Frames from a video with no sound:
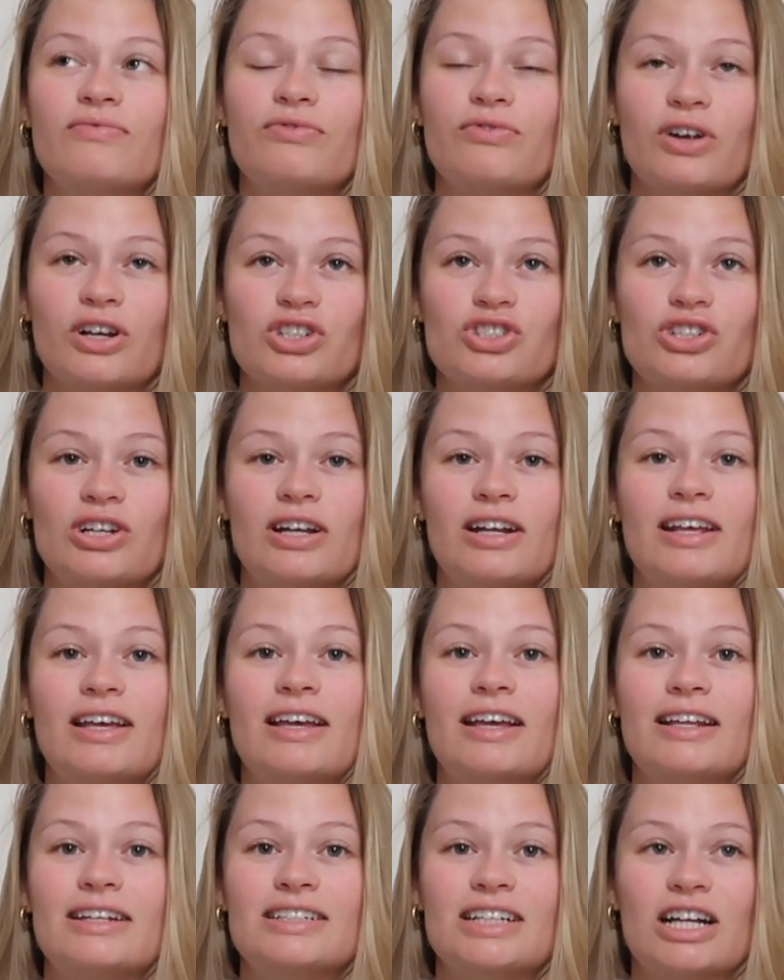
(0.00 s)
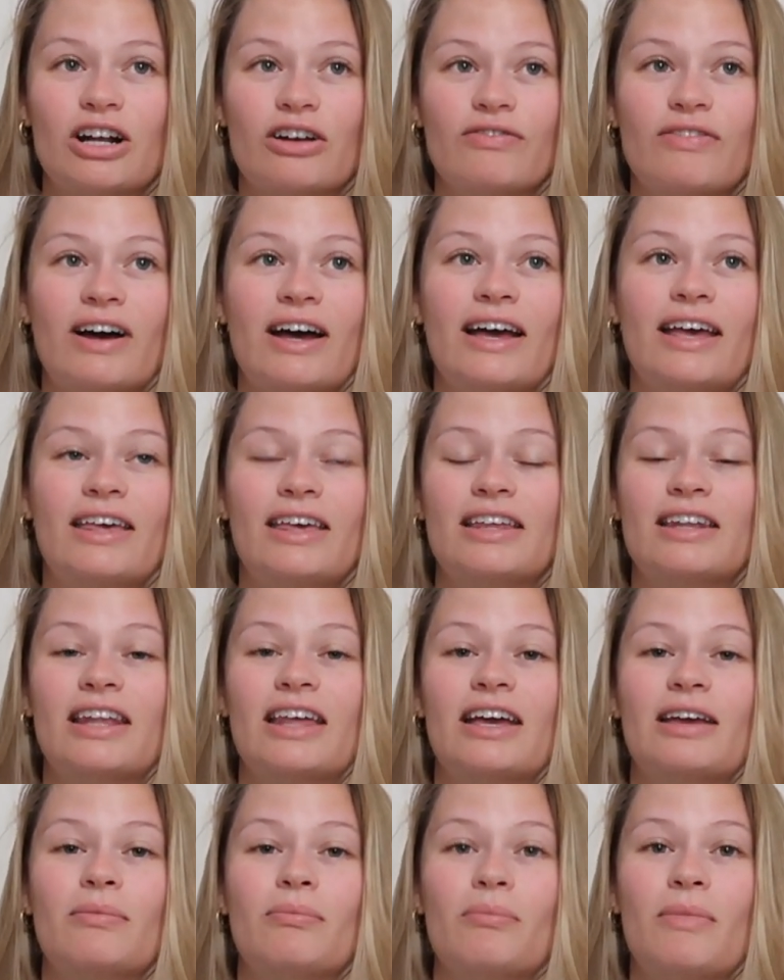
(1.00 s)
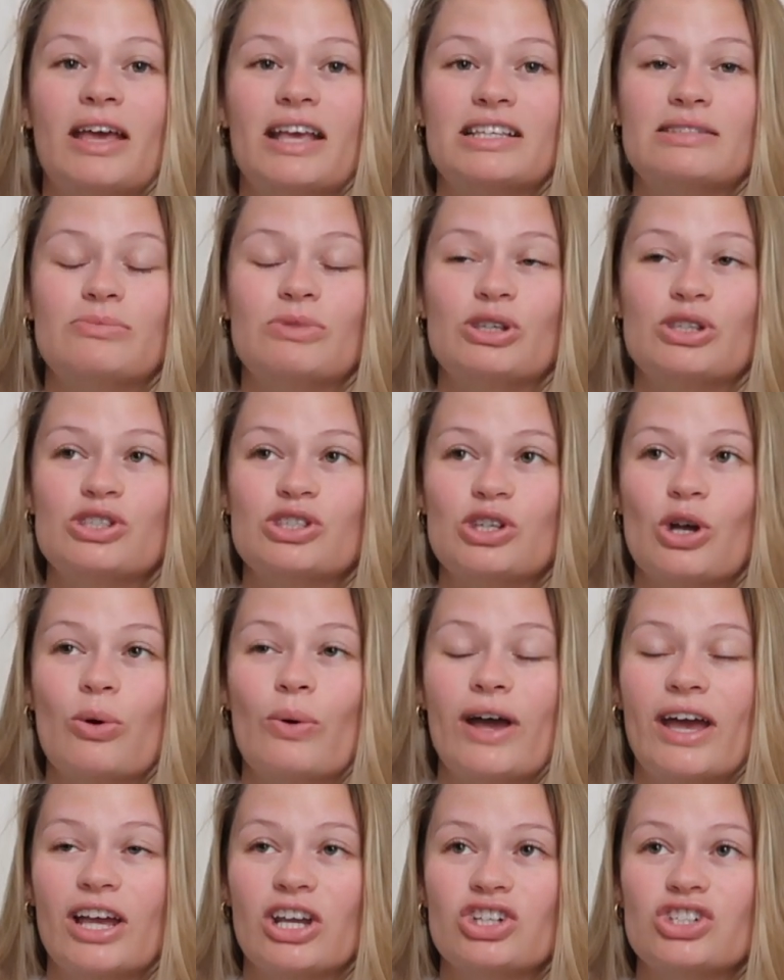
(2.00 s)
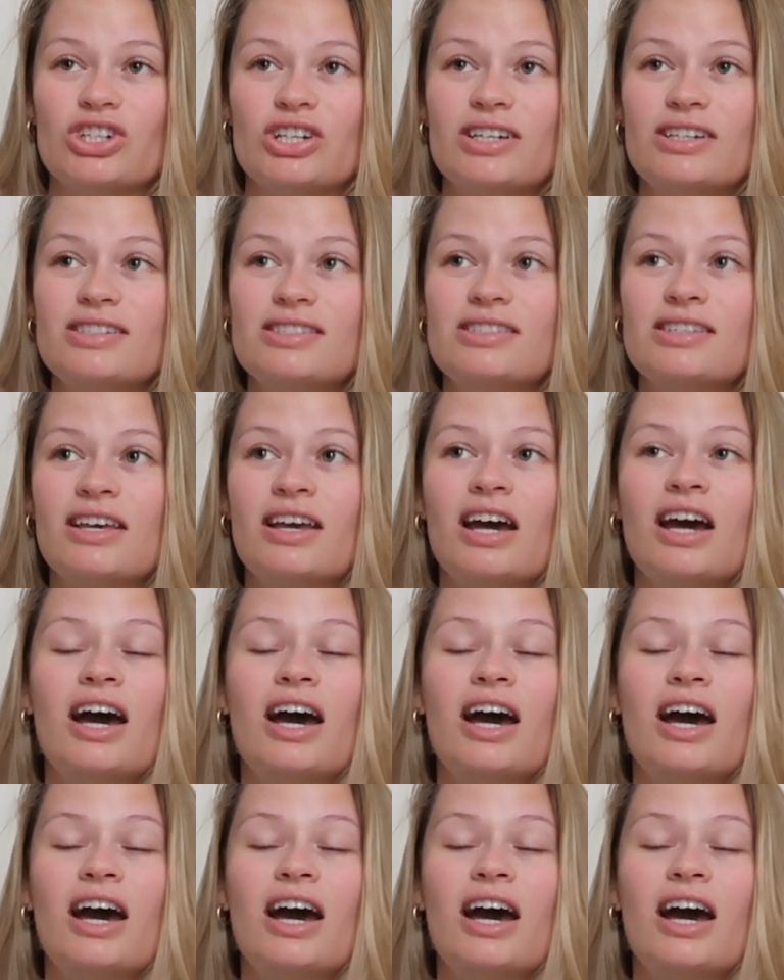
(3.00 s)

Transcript: frustrating and terrifying and like makes me so anxious.